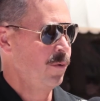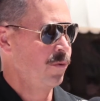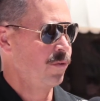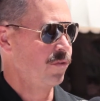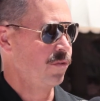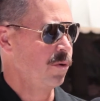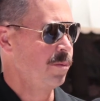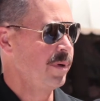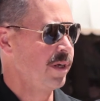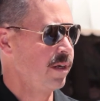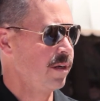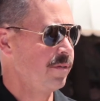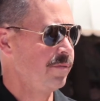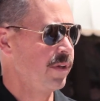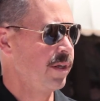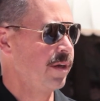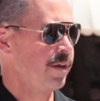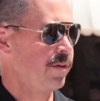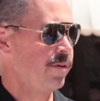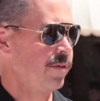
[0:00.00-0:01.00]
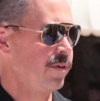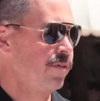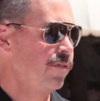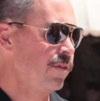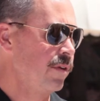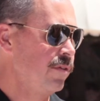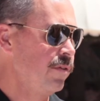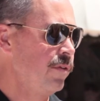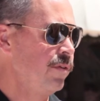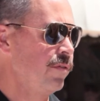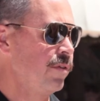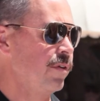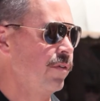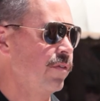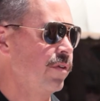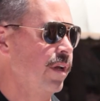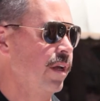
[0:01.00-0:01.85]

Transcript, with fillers: So many of the other institutions